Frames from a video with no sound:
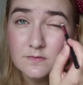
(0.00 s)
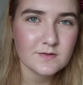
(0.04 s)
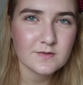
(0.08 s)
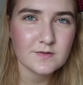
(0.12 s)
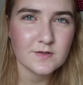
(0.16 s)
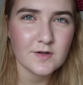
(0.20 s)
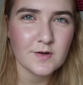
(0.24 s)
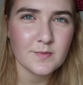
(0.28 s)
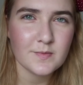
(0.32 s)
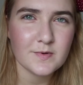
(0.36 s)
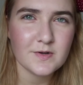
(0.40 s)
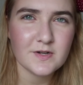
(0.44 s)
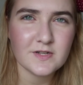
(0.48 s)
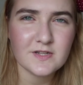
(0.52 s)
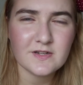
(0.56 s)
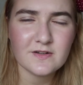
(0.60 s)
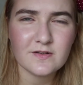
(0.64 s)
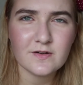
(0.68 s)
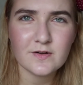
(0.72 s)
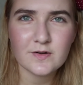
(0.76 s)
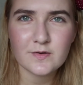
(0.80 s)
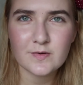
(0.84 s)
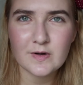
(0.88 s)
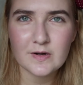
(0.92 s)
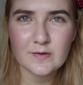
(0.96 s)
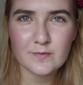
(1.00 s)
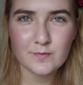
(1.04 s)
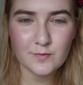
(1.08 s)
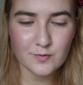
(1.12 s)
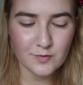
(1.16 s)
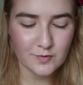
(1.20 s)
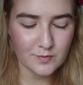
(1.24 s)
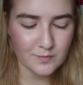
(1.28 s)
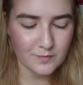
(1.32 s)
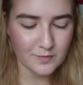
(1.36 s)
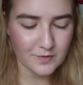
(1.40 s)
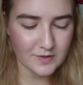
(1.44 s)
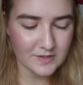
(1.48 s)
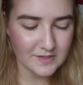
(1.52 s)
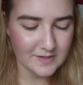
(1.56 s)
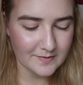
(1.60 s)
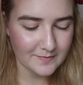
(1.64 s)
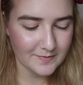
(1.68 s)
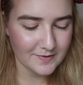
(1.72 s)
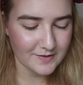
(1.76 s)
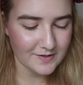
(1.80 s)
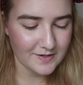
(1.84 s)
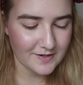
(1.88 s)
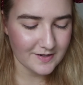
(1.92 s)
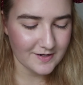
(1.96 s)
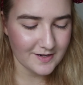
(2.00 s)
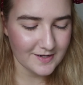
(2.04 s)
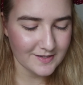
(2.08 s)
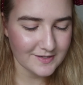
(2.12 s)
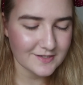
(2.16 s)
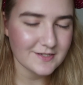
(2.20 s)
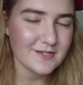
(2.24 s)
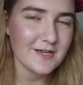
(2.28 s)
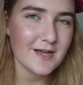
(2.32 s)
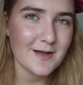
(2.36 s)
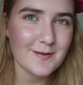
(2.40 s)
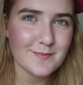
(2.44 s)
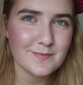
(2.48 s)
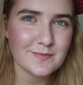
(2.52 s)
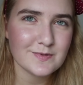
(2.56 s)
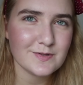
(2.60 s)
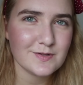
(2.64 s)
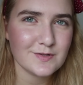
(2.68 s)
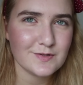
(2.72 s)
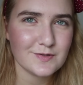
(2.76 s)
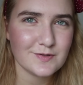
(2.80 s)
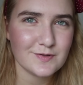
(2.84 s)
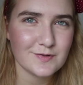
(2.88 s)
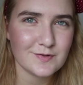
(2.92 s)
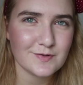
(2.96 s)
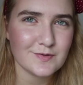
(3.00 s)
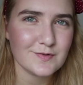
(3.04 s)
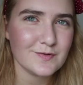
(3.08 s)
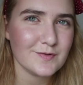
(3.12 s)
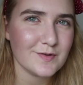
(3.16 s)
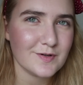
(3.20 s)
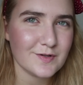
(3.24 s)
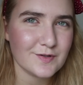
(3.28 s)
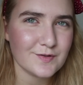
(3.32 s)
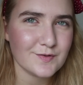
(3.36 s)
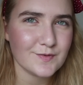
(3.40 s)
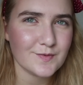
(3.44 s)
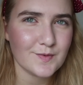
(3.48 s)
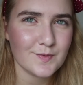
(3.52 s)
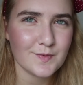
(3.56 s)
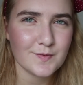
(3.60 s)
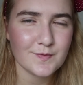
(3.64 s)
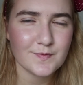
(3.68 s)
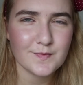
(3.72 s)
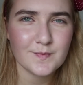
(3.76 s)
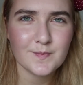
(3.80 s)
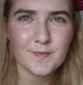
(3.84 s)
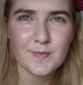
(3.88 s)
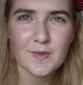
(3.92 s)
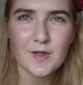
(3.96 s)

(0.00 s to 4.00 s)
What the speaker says: So because I got quite warm ones, I'm going to attempt to do a sort of